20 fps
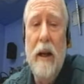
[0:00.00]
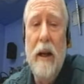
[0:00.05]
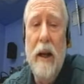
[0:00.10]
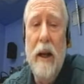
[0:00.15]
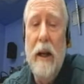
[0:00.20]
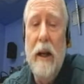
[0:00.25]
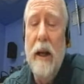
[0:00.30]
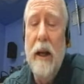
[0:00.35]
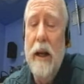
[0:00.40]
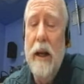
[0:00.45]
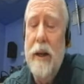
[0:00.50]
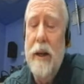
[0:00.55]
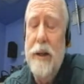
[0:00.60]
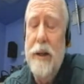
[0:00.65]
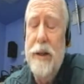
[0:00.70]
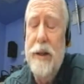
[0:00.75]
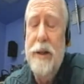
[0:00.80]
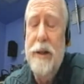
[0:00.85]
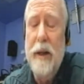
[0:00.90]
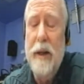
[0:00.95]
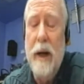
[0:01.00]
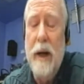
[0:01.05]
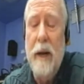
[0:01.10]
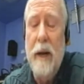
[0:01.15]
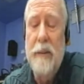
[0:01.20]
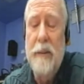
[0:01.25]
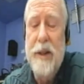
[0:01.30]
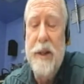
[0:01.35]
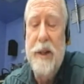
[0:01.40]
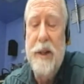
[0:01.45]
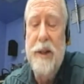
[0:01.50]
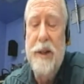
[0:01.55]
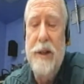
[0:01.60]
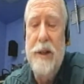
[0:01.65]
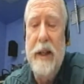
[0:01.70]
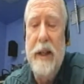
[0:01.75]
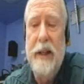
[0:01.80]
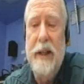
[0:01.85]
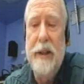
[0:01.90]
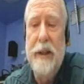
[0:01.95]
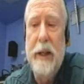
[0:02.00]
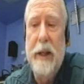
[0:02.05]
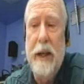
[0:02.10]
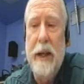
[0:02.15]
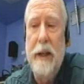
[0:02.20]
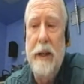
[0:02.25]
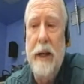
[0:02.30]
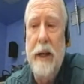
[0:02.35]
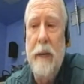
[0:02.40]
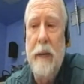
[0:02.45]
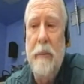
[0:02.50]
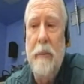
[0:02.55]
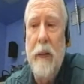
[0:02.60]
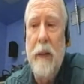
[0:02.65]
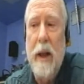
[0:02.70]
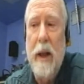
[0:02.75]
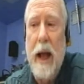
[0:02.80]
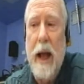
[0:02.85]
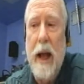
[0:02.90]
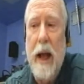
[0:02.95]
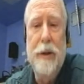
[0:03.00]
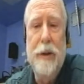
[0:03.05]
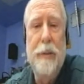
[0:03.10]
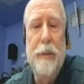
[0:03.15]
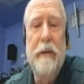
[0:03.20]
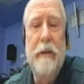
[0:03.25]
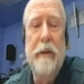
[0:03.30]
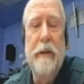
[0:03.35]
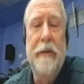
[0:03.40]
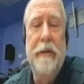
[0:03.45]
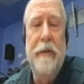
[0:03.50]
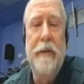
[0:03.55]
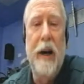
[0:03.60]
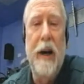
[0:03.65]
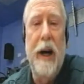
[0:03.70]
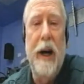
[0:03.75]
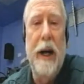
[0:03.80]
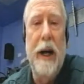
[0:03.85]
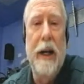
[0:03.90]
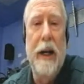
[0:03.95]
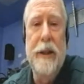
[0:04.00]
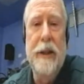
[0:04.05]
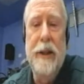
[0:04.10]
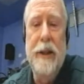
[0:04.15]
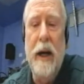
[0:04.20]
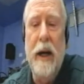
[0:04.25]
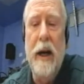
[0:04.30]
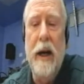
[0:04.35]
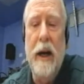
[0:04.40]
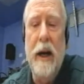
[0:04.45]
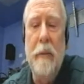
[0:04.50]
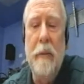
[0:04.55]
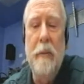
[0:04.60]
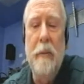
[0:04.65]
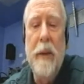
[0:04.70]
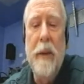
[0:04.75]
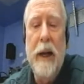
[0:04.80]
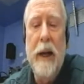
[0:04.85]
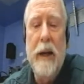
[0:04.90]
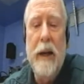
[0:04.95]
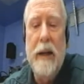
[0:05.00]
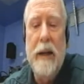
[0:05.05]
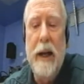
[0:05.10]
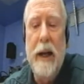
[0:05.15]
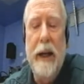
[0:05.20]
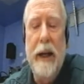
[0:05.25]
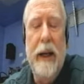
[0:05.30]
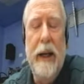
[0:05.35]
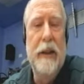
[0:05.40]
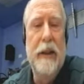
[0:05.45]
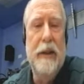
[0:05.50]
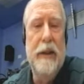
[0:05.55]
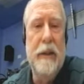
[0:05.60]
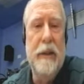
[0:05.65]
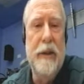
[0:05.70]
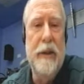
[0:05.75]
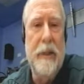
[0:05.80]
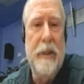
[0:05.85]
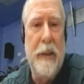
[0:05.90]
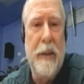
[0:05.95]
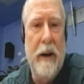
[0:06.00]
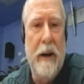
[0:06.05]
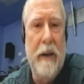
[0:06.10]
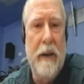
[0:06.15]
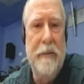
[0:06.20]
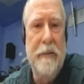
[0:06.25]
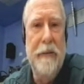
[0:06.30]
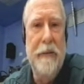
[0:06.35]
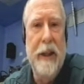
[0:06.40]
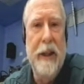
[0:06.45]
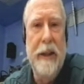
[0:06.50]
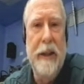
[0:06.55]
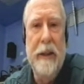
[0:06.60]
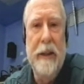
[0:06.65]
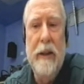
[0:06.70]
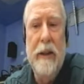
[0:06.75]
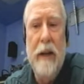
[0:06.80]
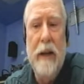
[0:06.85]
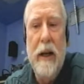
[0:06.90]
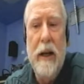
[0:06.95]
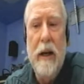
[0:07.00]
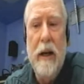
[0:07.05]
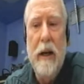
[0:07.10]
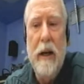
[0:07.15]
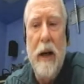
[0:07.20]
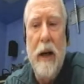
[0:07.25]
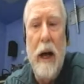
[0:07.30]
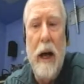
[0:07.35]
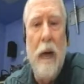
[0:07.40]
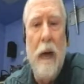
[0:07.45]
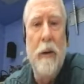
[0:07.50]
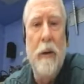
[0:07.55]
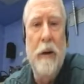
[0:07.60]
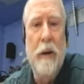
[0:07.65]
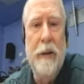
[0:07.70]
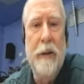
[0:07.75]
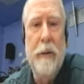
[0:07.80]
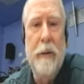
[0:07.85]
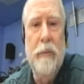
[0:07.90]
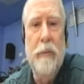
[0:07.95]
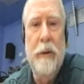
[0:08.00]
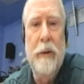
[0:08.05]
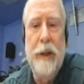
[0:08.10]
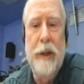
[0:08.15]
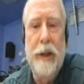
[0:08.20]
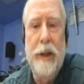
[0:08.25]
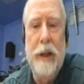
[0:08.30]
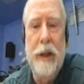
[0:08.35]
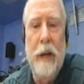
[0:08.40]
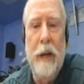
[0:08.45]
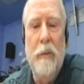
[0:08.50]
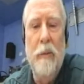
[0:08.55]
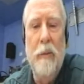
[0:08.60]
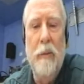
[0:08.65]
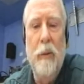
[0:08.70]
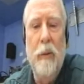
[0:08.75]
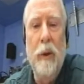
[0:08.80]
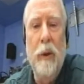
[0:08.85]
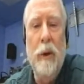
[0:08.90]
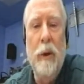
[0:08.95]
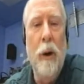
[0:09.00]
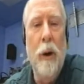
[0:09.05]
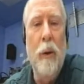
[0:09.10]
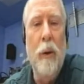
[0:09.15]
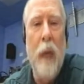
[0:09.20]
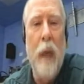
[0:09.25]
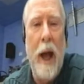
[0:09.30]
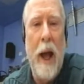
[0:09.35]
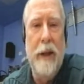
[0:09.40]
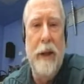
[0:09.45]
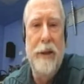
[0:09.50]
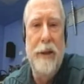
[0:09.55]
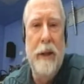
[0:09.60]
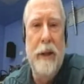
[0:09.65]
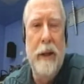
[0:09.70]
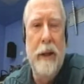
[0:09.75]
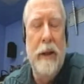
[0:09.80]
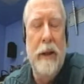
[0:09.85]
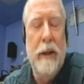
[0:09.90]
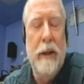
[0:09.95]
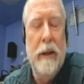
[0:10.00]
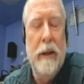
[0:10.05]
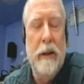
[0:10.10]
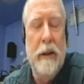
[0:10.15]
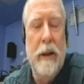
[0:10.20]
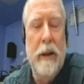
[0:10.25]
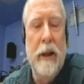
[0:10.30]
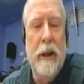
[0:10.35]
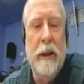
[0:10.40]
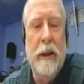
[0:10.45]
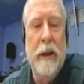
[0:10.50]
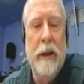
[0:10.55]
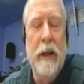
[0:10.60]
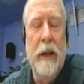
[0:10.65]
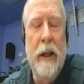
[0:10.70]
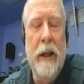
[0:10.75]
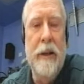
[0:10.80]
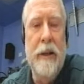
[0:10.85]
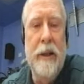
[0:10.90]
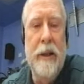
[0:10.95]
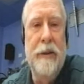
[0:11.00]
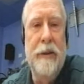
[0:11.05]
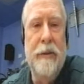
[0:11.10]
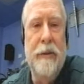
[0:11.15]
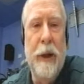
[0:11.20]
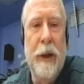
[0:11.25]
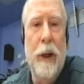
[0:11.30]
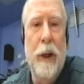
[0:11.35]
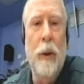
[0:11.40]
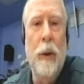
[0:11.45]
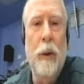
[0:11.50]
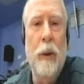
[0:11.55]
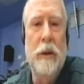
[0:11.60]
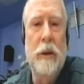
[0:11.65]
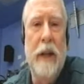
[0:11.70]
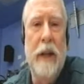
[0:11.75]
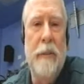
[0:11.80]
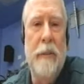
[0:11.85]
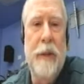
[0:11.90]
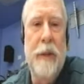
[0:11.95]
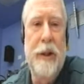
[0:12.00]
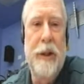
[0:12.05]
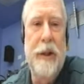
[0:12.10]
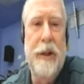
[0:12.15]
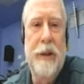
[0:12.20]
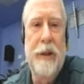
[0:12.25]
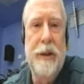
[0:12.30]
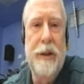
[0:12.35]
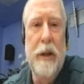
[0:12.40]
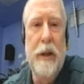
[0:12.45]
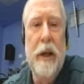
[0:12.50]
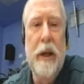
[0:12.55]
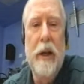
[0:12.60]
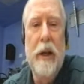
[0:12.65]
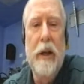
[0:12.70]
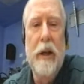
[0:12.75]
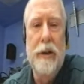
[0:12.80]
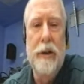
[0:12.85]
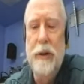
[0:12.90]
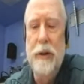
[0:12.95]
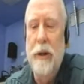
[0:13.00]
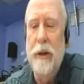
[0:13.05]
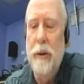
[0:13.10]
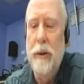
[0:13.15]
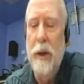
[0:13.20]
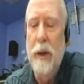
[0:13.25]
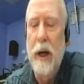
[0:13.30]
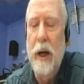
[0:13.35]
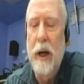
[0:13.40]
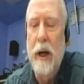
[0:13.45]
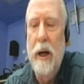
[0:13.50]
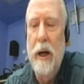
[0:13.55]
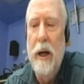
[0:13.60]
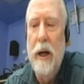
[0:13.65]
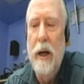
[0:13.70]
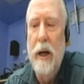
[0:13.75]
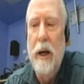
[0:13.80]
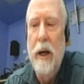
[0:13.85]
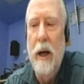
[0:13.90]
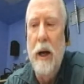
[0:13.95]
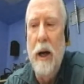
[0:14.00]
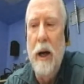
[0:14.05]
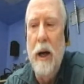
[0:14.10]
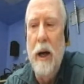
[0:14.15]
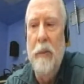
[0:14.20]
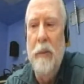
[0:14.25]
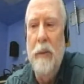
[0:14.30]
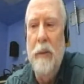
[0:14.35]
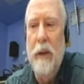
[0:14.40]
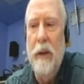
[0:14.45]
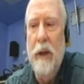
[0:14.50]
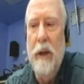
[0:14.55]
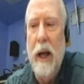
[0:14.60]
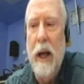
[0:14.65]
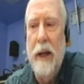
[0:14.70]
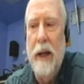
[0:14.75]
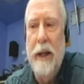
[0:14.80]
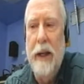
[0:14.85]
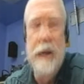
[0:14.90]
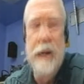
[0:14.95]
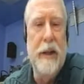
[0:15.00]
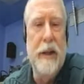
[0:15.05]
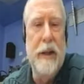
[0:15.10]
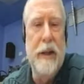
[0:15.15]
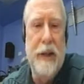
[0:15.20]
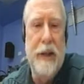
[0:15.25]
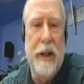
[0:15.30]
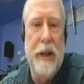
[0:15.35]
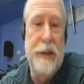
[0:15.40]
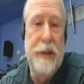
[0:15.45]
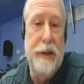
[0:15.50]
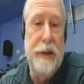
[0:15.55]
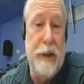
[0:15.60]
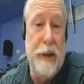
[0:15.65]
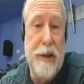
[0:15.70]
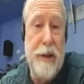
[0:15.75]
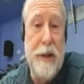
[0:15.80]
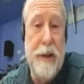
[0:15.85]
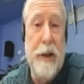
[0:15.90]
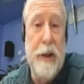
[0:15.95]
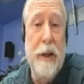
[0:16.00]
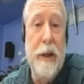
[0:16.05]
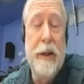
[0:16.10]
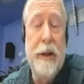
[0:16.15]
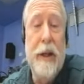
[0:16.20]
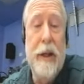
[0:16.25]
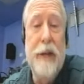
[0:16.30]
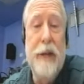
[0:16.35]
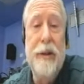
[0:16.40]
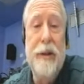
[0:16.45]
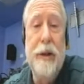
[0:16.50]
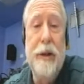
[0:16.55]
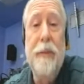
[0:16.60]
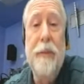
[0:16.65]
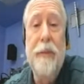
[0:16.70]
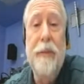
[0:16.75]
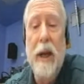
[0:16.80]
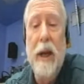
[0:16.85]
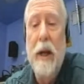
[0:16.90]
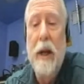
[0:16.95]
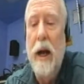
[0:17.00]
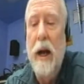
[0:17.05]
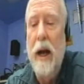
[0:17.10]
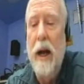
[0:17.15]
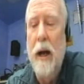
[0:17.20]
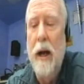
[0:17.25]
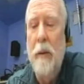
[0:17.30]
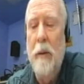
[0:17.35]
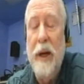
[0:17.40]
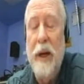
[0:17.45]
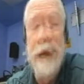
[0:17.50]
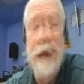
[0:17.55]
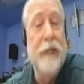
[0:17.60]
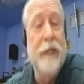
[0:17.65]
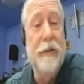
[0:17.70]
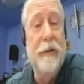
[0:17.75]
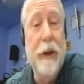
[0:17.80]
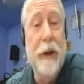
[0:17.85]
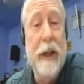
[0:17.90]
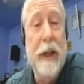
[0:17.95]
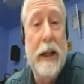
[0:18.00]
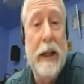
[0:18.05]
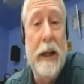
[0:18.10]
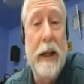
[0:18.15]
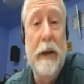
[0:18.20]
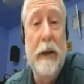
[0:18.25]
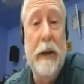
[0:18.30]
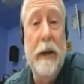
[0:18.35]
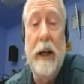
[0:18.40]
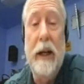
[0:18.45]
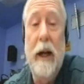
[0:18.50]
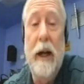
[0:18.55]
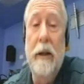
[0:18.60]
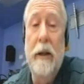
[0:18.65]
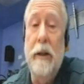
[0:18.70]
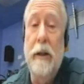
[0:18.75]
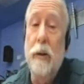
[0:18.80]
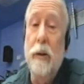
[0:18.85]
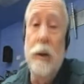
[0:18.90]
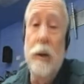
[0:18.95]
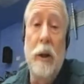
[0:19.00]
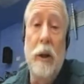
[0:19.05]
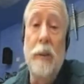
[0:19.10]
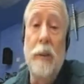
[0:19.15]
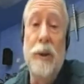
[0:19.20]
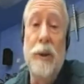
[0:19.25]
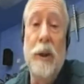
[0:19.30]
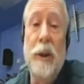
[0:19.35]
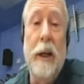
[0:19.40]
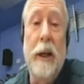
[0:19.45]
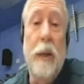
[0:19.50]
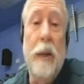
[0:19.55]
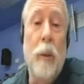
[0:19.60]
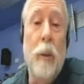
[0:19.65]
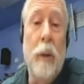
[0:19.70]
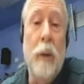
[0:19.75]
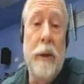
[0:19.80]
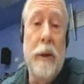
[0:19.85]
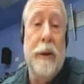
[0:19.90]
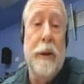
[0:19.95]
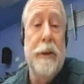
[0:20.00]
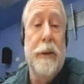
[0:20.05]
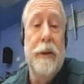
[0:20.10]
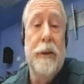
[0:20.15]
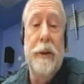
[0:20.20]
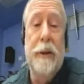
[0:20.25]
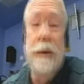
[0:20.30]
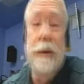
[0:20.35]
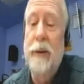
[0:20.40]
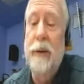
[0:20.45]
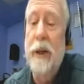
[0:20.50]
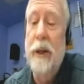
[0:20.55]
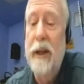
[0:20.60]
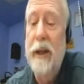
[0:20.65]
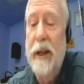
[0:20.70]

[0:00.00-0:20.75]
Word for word: Yeah, this um, this is diesel that um, has been refined, um, taking some of the paraffin out of it, which um, will go waxy in, in these very cold temperatures. So uh, um, I guess in a sense it's a thinner diesel, yeah. um, and it's very clear in color. It looks almost like water. So uh,